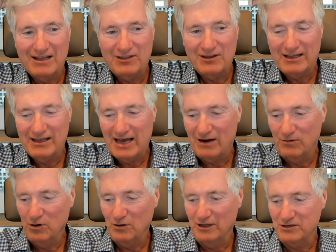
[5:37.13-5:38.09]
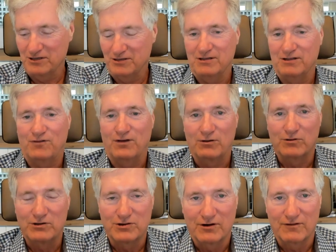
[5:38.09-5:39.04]
think, Adam, who listens to the Federal
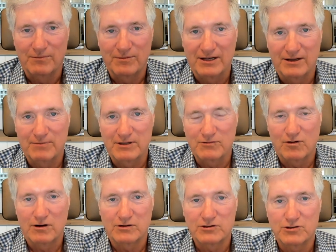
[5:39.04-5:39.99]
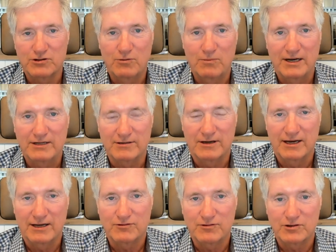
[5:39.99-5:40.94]
Reserve? I mean, they've been wrong so many
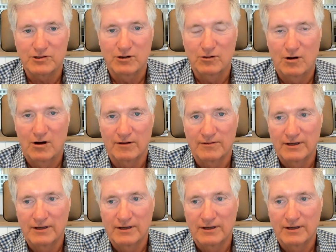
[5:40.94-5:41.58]
times for so long.